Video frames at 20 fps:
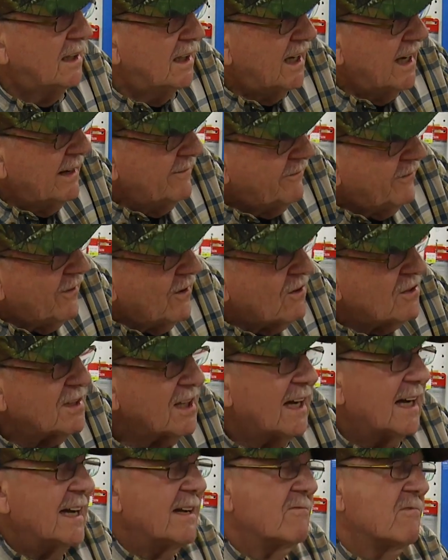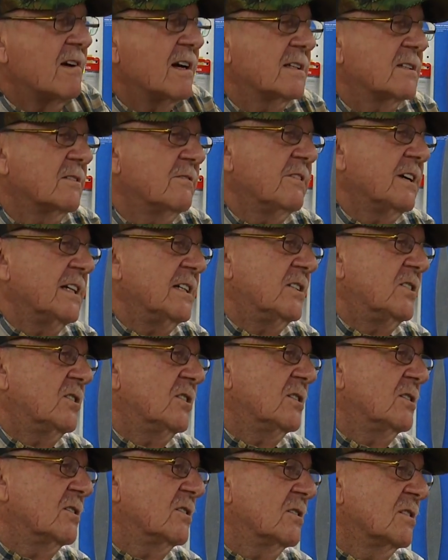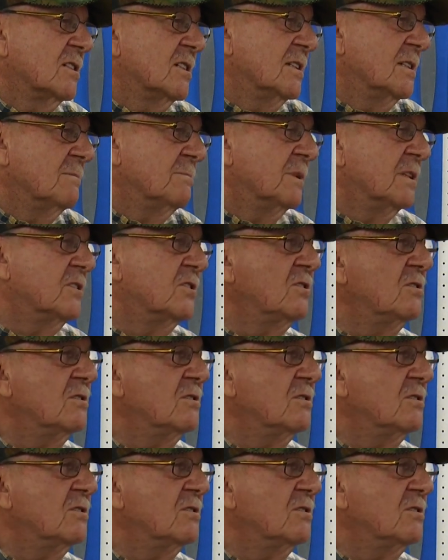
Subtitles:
At first I had reservations, but